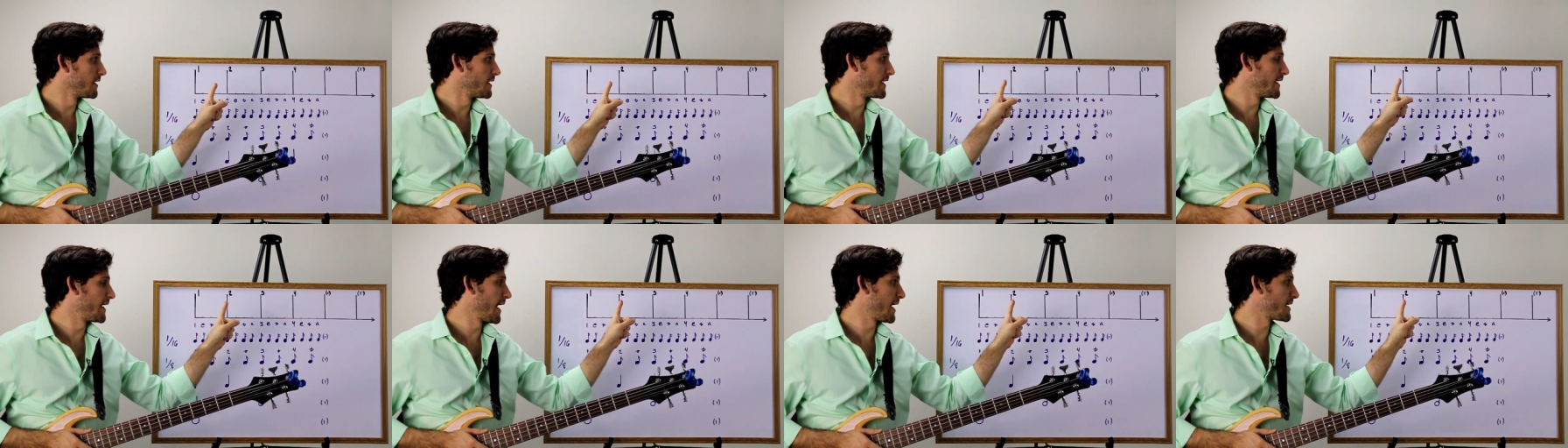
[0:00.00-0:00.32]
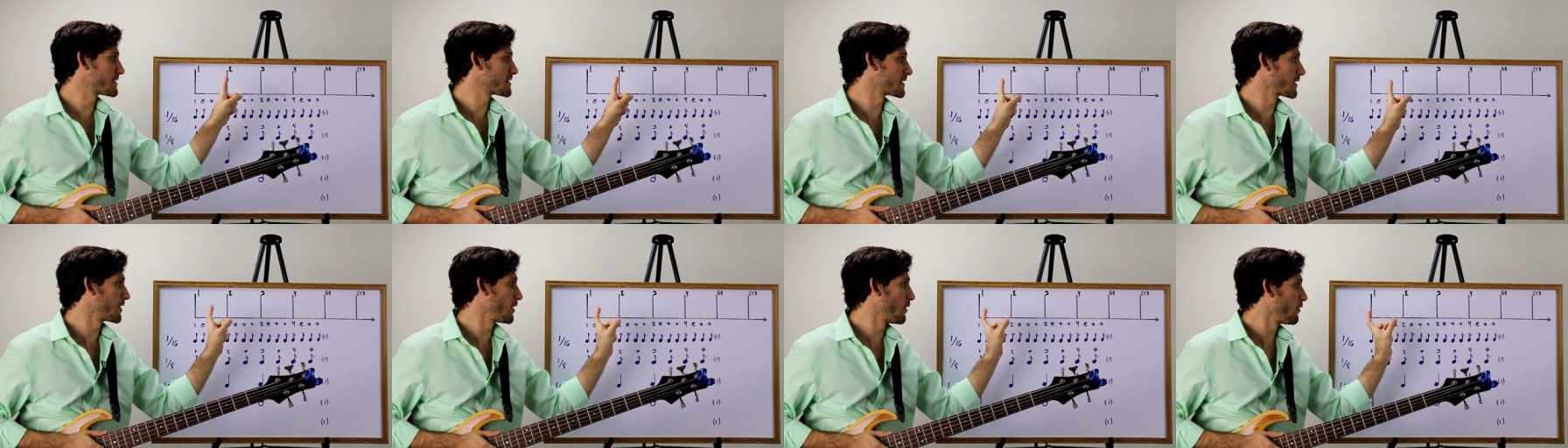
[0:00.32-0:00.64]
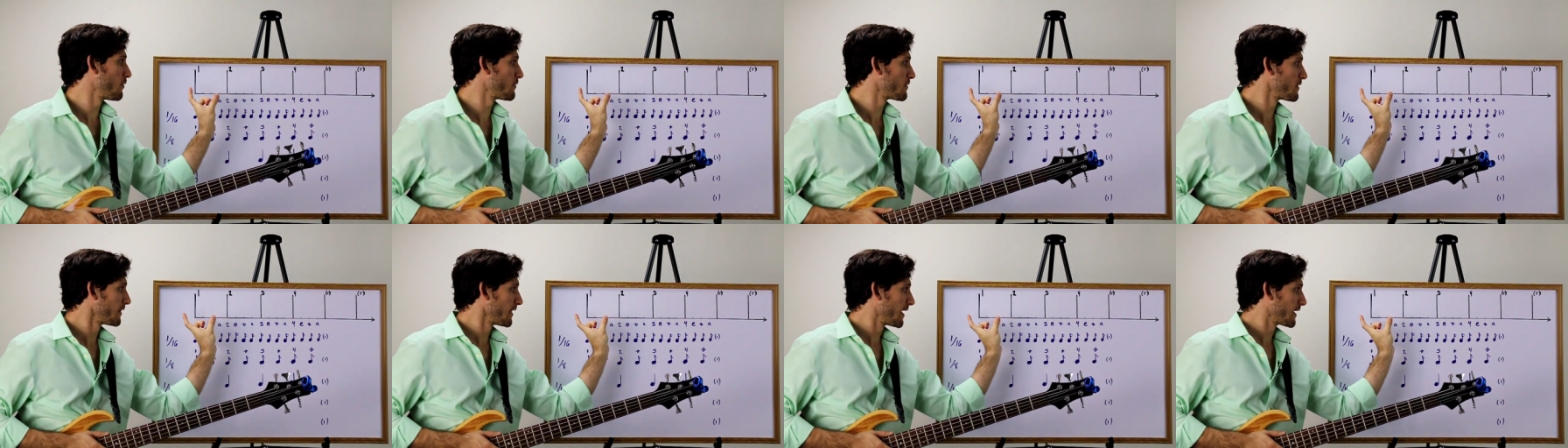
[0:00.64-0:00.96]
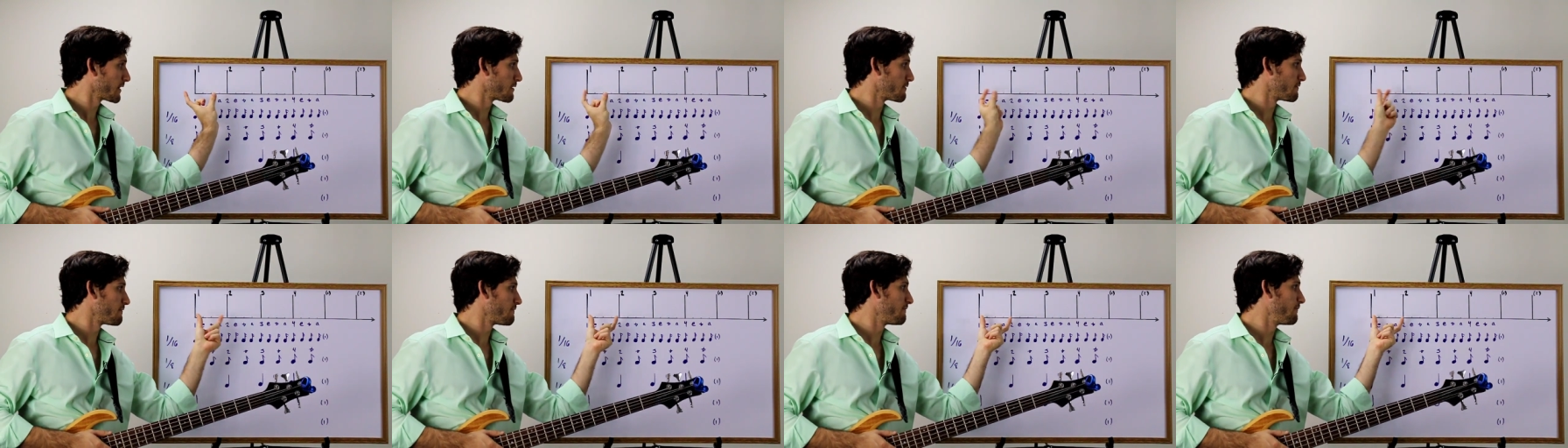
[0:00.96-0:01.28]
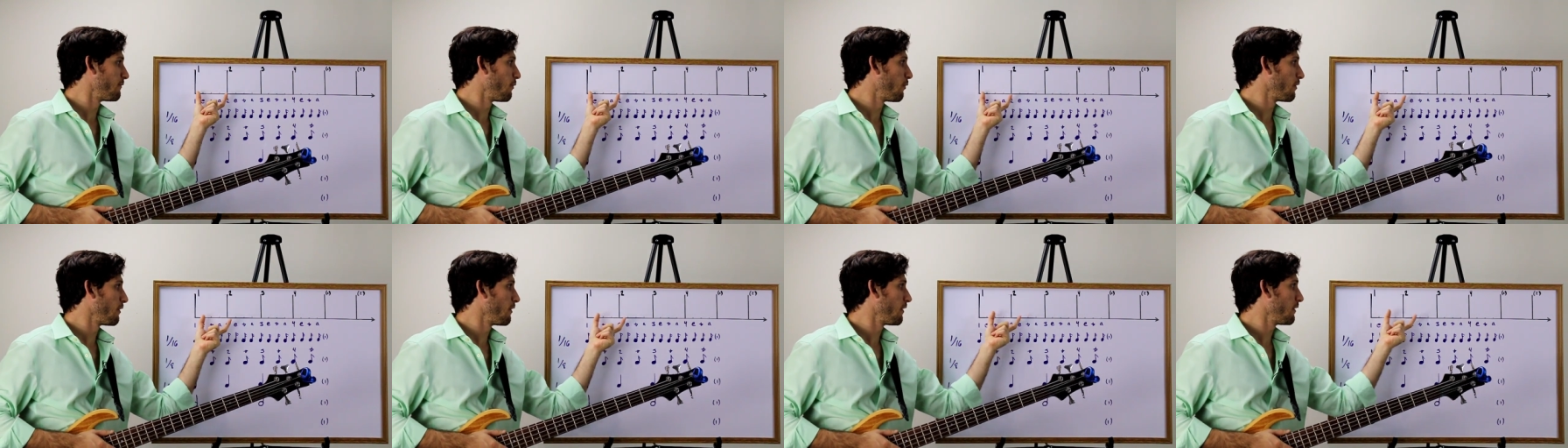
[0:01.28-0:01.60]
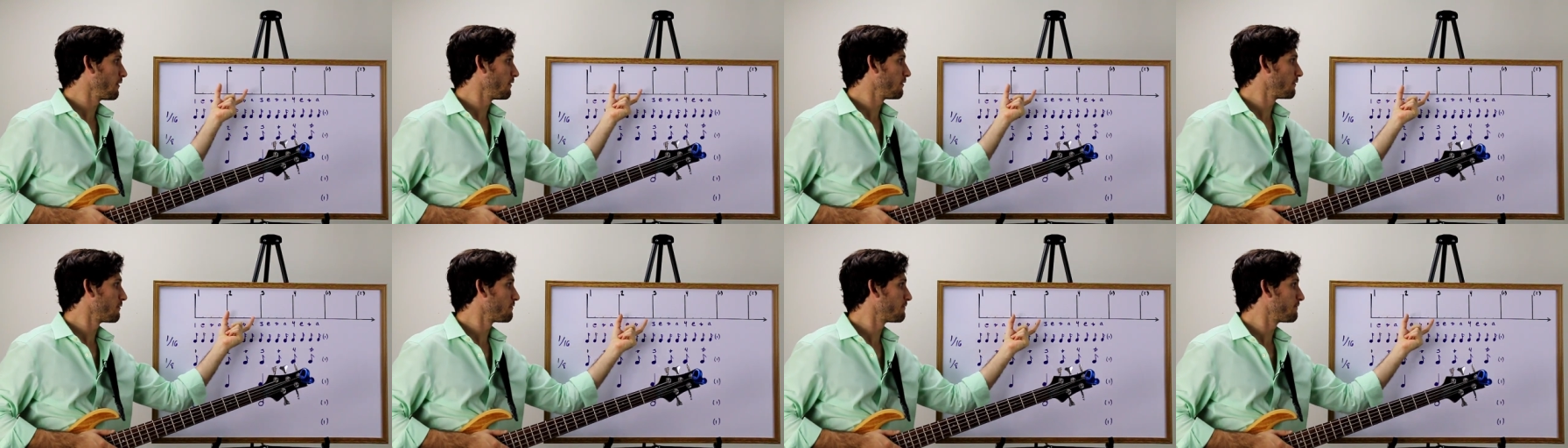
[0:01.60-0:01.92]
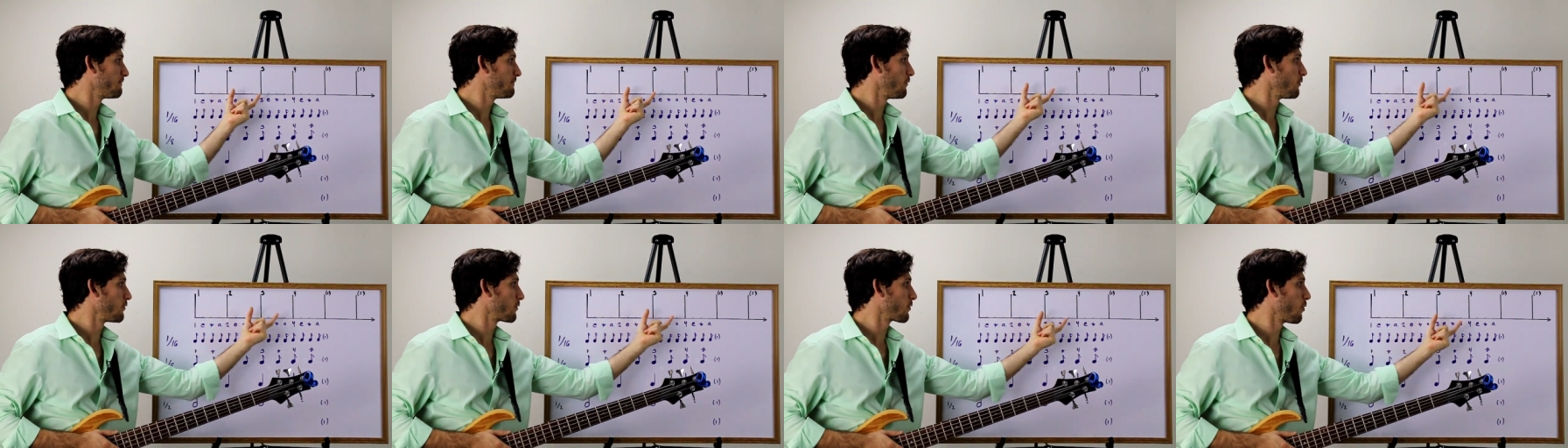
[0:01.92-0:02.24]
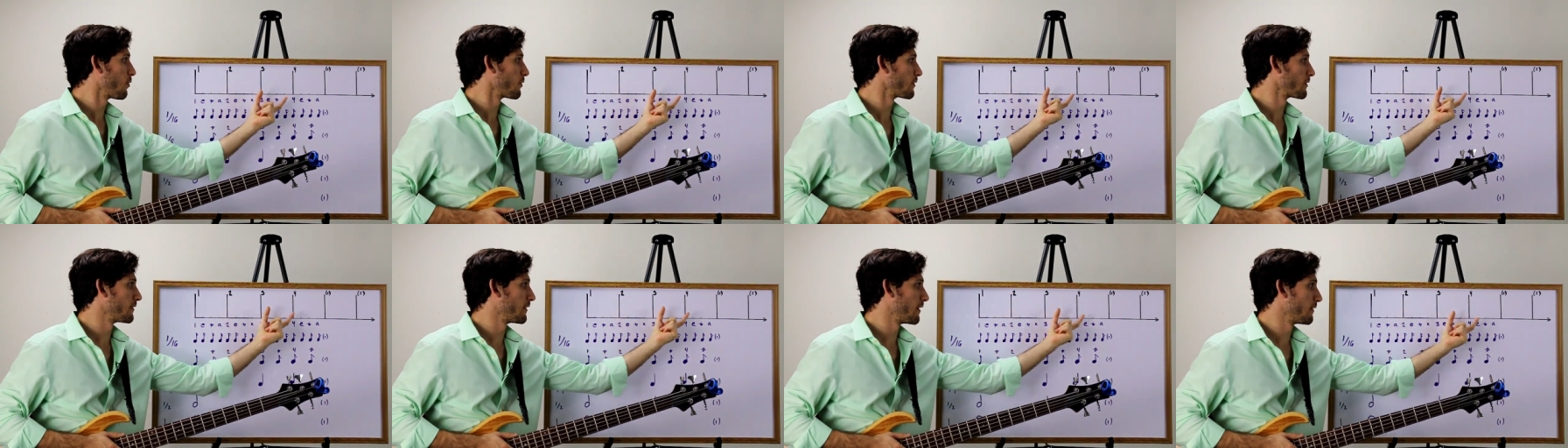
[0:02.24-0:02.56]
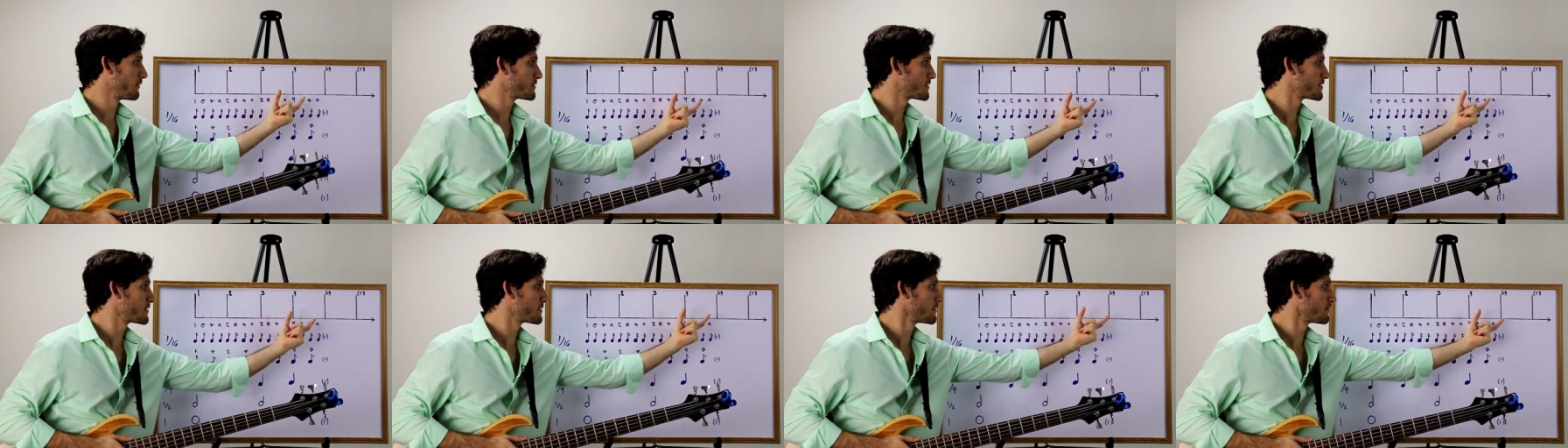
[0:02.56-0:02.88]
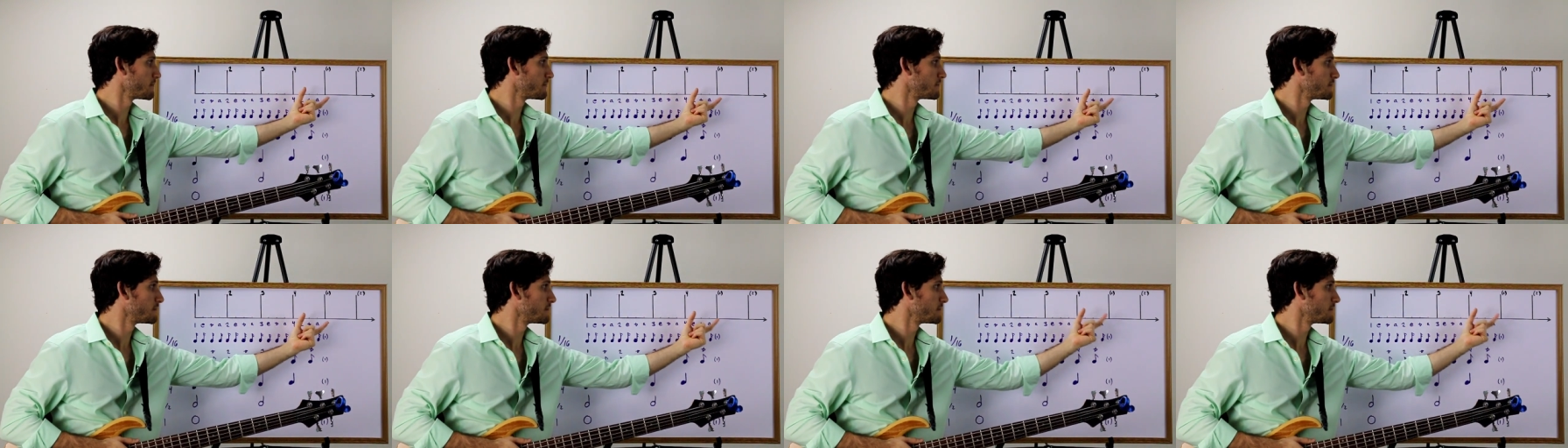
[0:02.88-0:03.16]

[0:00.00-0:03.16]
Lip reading: it has to go the length of 4 full quarter notes.